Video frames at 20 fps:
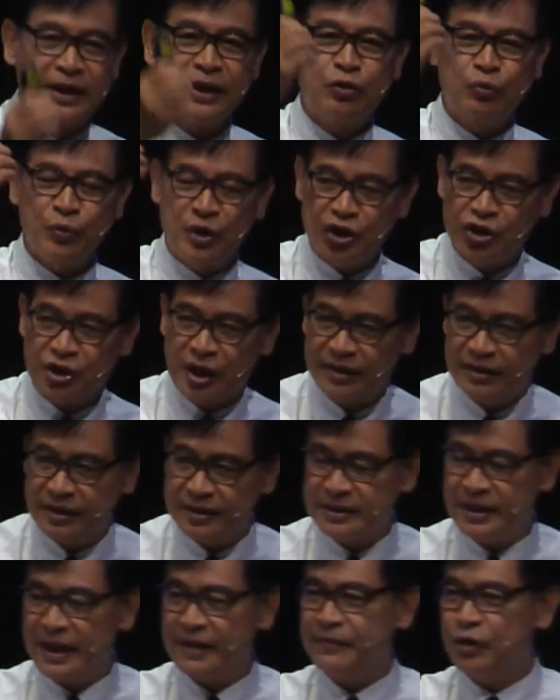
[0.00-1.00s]
into each
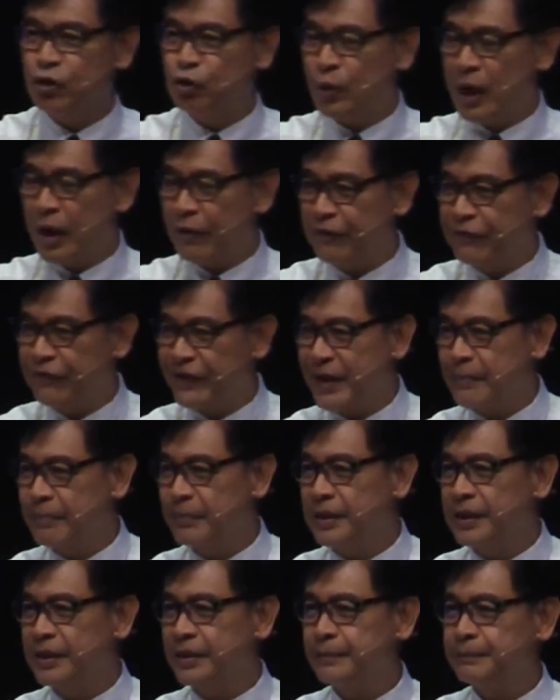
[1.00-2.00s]
other's life, into our
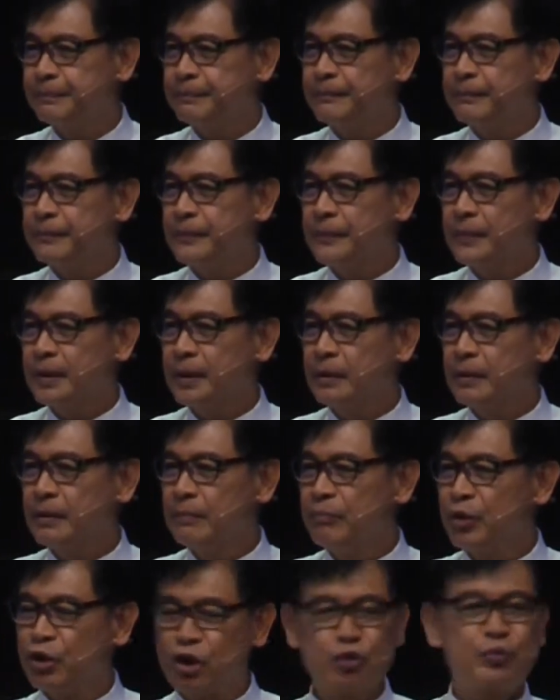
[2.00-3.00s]
family.
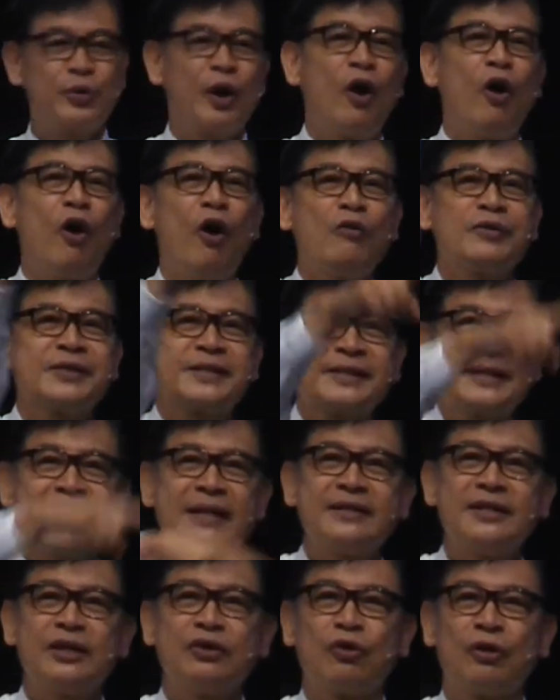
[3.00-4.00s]
Because we are all
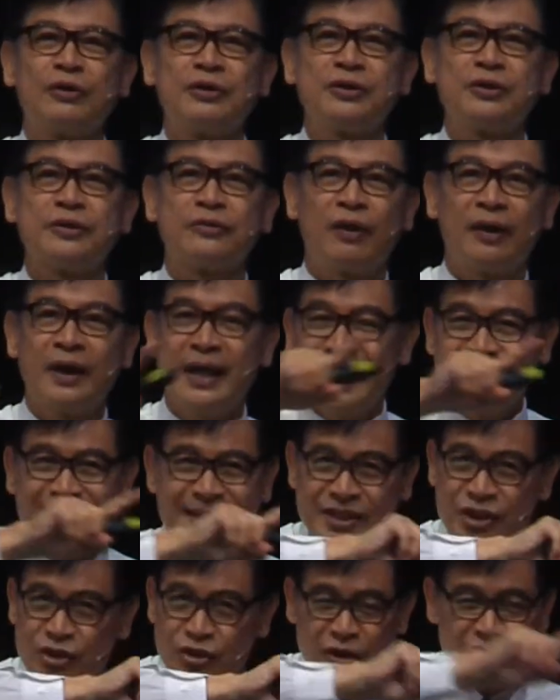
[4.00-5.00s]
sons and daughters of God.
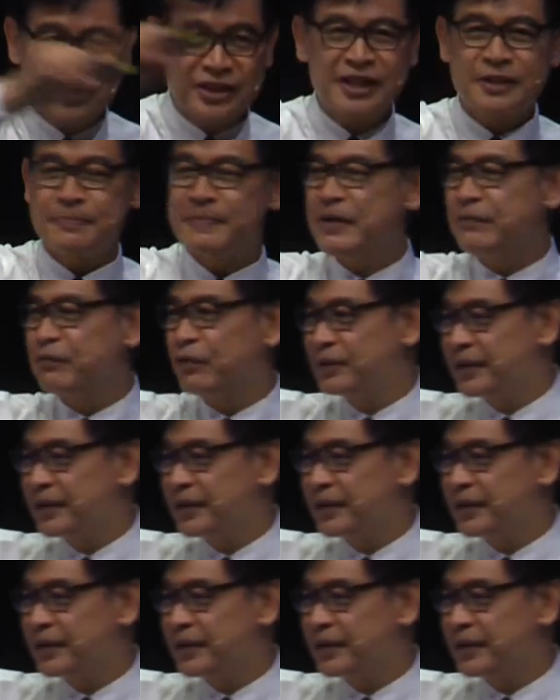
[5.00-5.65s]
This is not just meant for